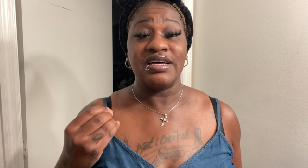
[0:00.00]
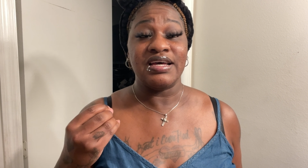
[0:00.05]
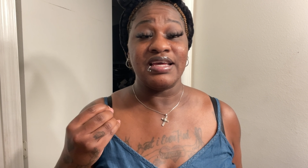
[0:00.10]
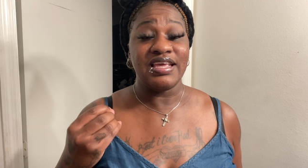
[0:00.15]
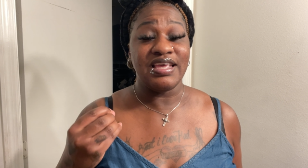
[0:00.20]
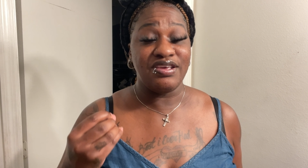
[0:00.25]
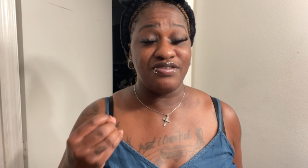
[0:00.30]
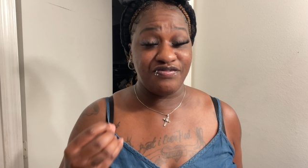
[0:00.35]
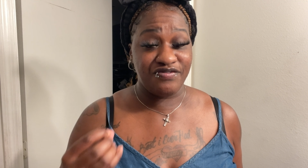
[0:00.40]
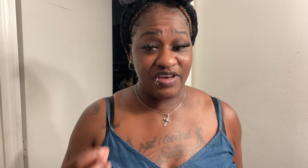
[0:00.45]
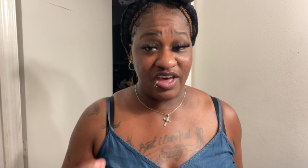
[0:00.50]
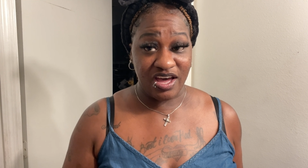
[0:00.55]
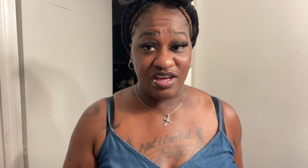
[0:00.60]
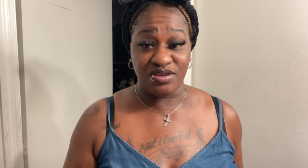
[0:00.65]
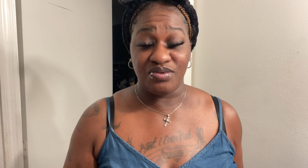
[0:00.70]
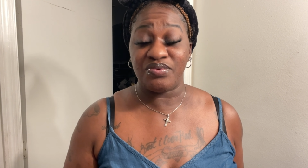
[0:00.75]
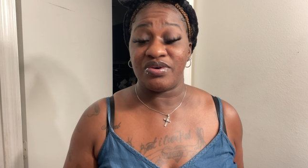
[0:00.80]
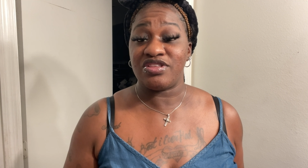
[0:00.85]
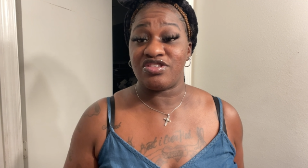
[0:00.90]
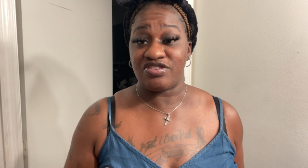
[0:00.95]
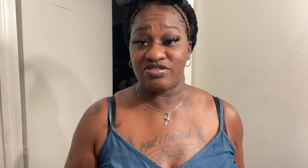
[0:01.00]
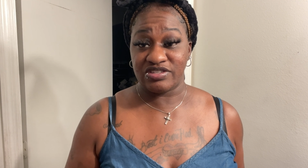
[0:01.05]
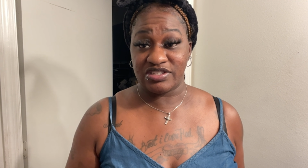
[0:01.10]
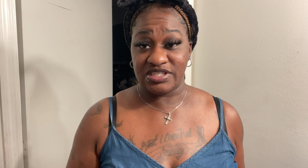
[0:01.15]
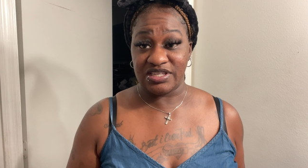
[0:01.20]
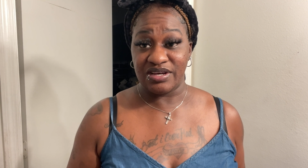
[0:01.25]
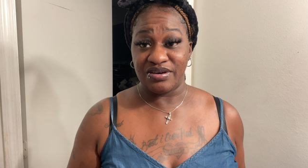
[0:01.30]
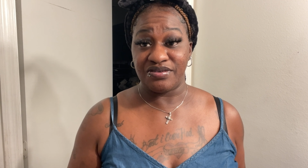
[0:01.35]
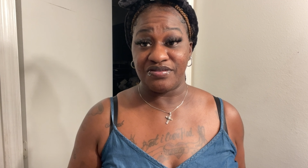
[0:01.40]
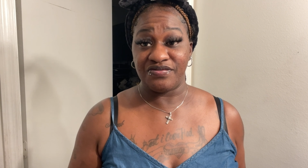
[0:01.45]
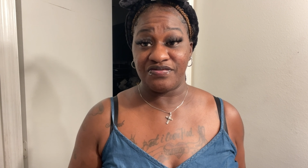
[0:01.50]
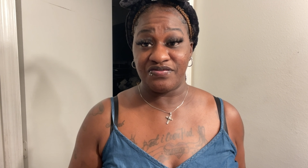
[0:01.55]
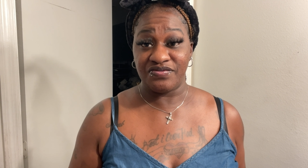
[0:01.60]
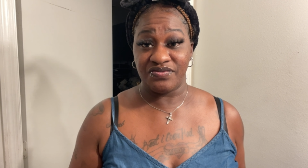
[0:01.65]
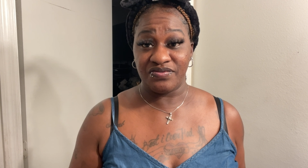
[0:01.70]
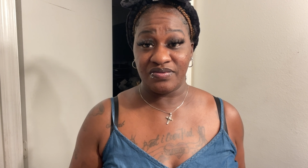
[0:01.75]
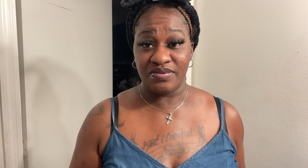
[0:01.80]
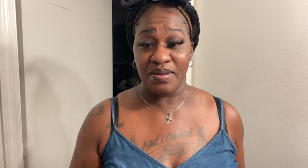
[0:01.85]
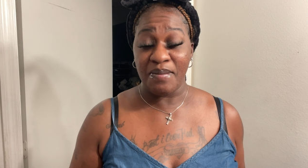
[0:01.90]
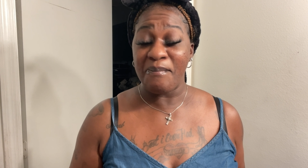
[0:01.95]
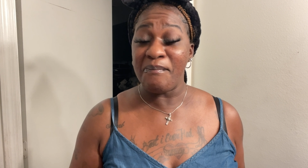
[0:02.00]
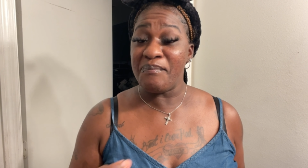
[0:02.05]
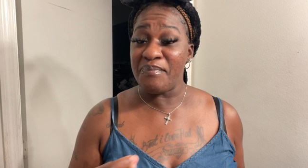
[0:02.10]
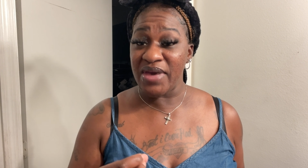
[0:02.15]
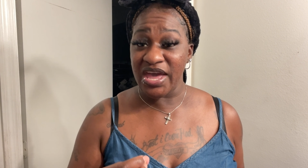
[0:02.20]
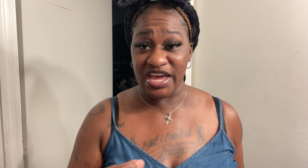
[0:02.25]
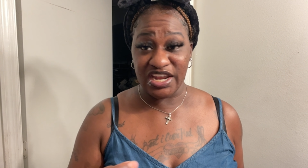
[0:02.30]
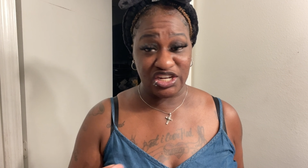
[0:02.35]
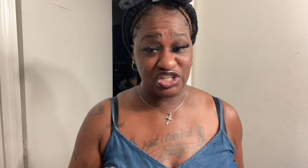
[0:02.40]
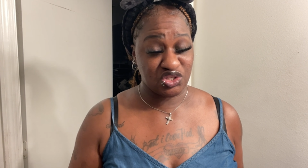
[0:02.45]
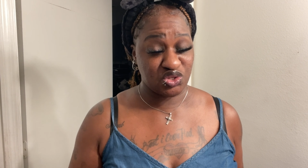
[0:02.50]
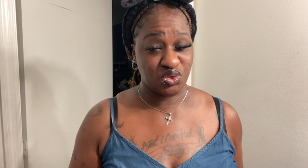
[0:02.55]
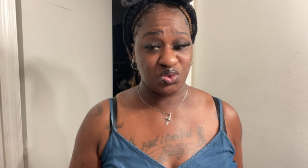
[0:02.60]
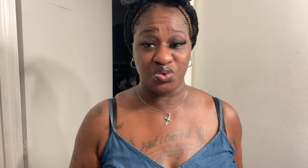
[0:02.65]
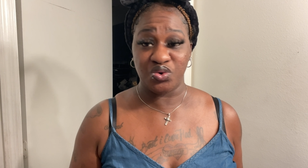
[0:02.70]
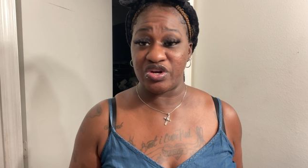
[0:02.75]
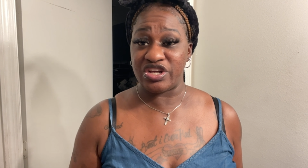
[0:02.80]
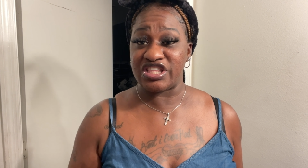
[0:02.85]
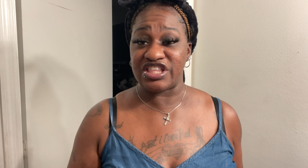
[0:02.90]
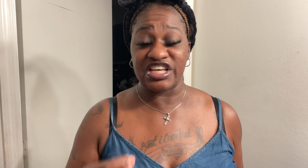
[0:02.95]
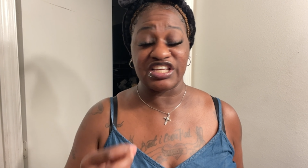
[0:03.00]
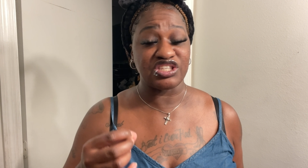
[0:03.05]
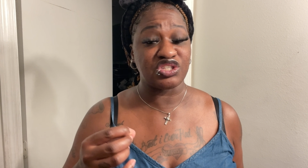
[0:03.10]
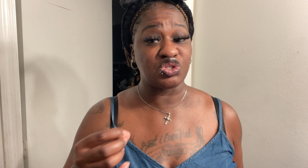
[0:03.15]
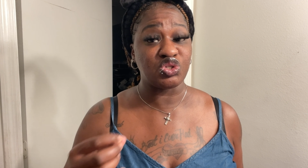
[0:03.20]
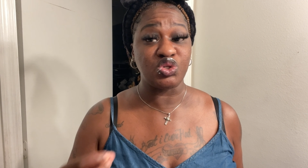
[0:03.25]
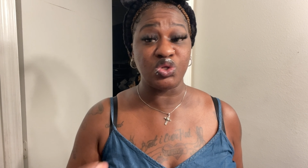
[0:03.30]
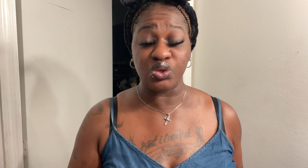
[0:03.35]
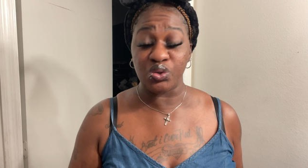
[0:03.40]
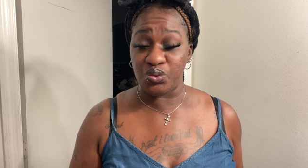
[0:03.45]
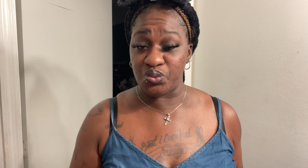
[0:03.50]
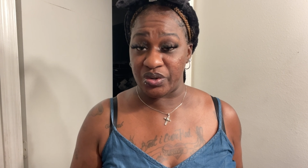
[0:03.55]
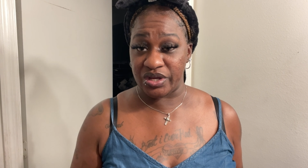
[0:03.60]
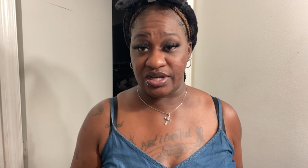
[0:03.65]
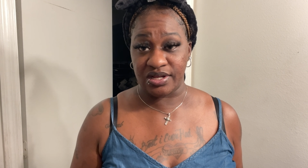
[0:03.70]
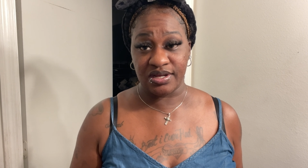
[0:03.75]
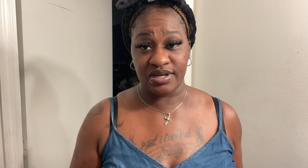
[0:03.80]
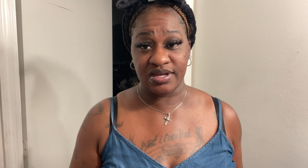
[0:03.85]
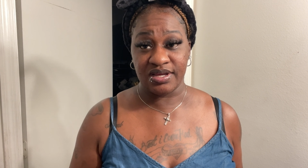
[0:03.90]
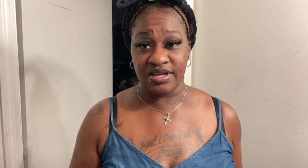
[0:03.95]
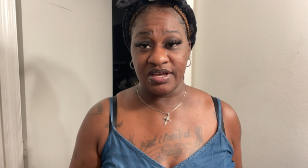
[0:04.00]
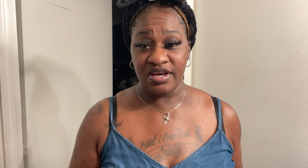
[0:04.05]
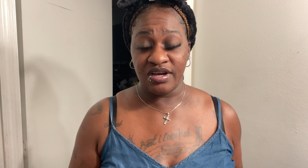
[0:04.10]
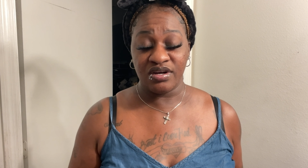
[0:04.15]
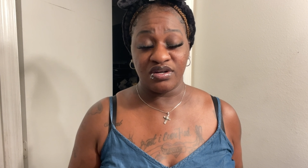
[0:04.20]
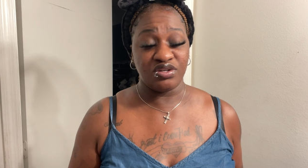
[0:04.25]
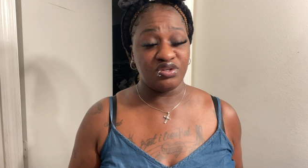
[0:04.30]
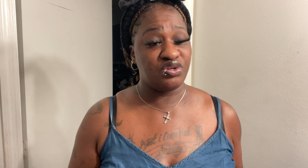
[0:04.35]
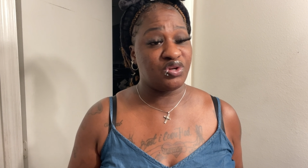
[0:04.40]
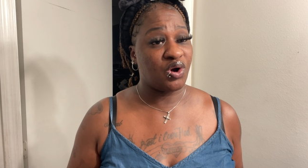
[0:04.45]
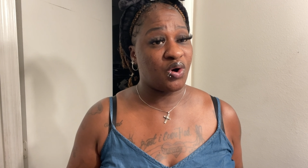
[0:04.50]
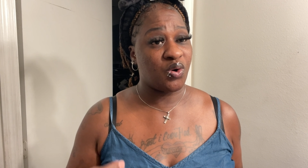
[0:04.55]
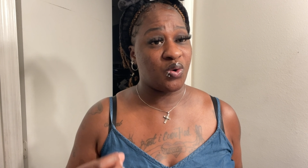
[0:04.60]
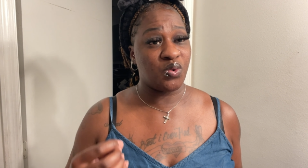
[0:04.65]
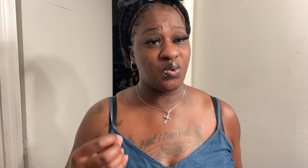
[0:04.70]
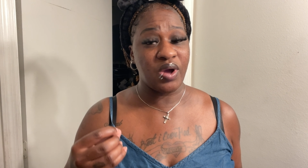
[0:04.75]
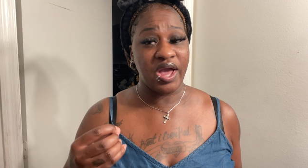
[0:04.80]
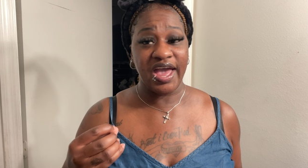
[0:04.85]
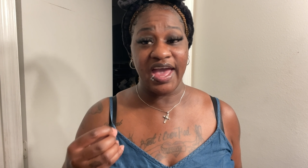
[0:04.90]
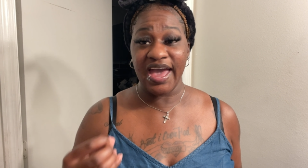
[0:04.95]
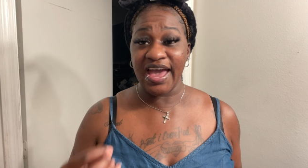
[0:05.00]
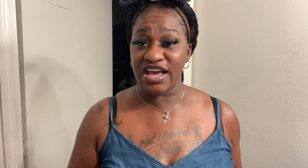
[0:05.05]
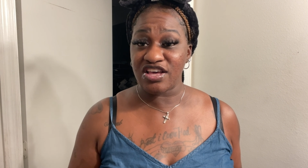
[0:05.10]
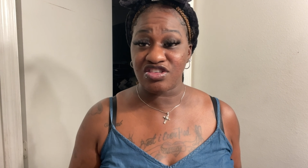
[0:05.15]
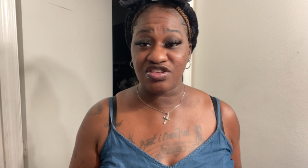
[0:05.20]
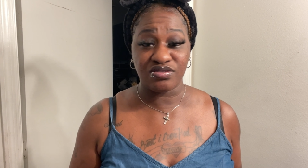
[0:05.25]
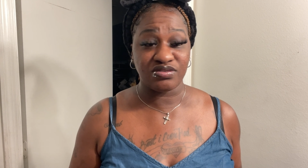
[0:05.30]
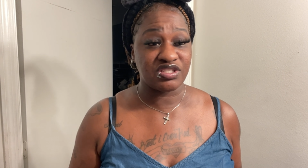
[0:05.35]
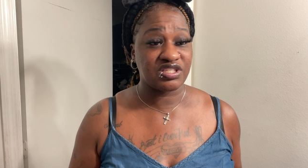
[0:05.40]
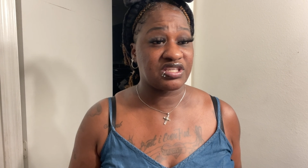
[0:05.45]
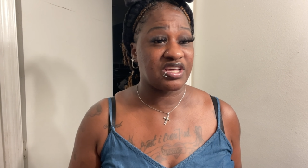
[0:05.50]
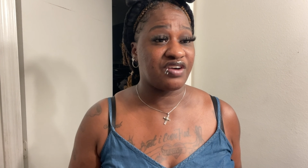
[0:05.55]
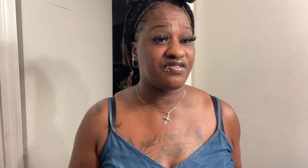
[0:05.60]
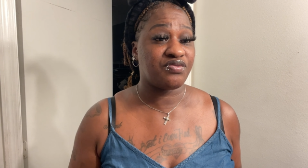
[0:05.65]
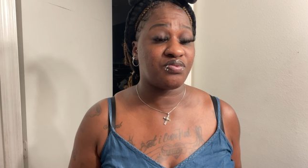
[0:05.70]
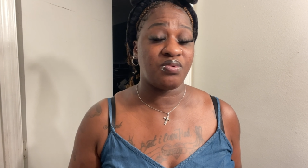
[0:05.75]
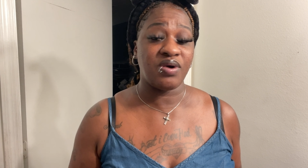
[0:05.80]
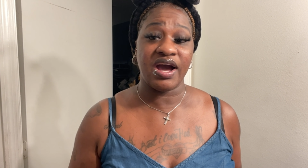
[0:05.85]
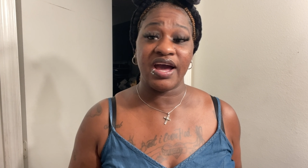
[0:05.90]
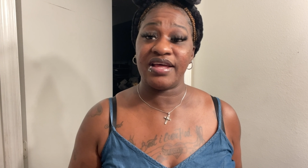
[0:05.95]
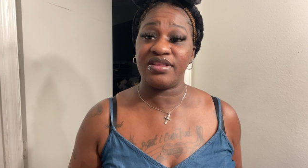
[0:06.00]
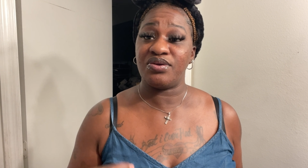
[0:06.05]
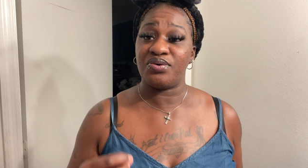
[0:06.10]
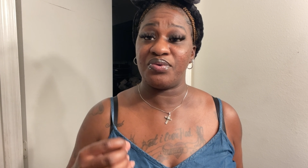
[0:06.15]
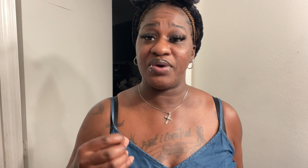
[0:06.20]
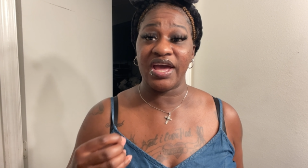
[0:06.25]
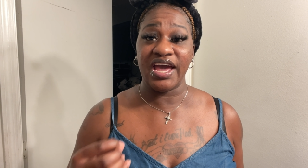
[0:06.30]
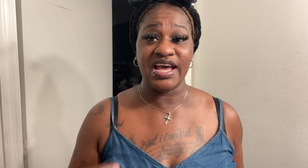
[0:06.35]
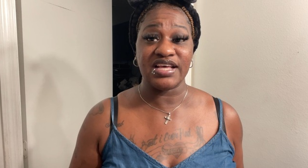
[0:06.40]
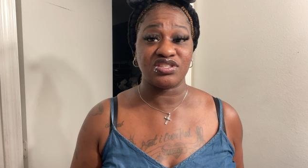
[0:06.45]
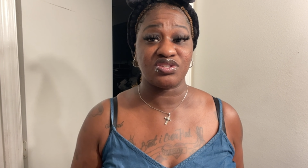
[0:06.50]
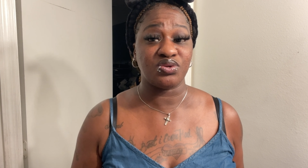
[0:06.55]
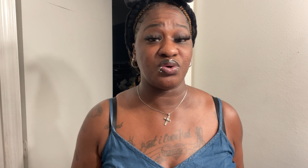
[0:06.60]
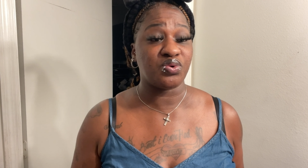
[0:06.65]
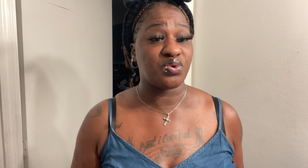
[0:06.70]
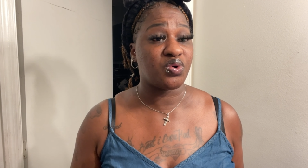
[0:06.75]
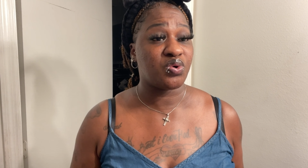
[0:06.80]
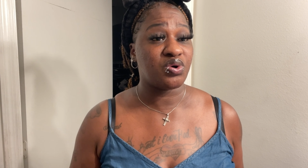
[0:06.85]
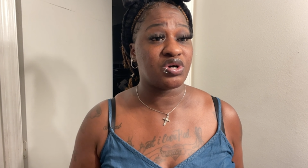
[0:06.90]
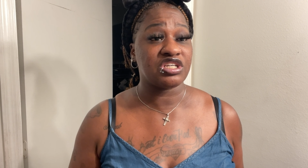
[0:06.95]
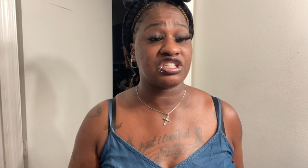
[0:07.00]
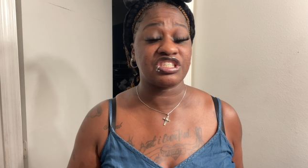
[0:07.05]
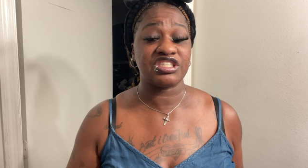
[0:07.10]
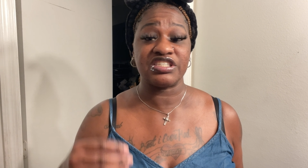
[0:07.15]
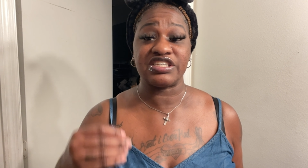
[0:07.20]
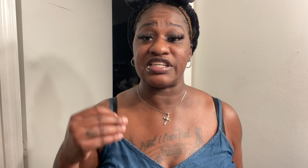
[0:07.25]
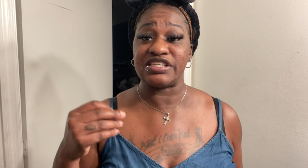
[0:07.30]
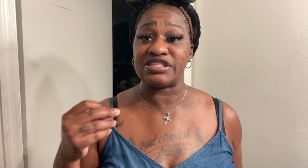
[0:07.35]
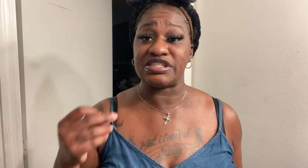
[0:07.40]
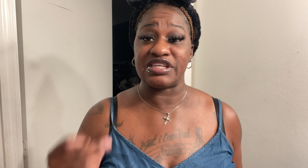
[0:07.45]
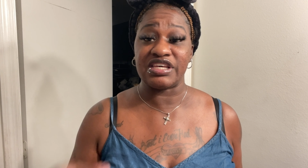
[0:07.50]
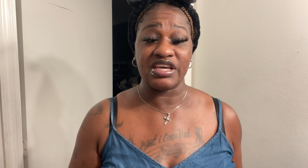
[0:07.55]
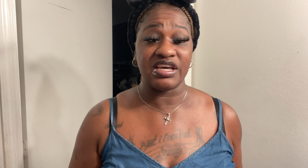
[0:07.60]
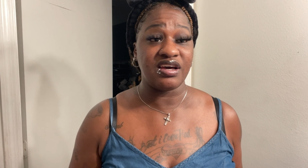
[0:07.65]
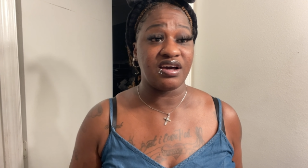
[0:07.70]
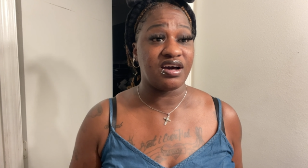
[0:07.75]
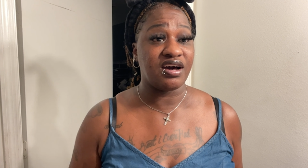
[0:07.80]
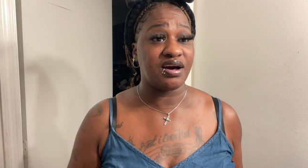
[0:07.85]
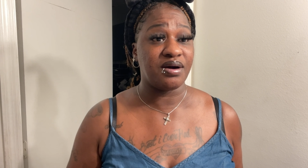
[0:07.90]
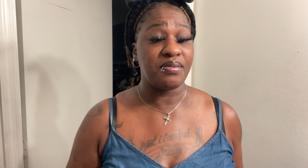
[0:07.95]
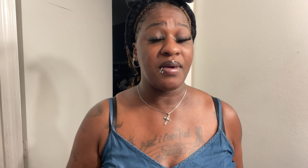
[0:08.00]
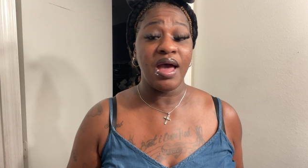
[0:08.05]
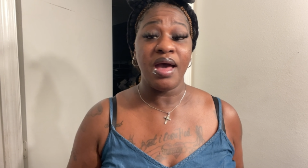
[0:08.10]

evaluate yourself. Mandatory, just do it. Don't ask yourself why. Don't ask no question. Just get up,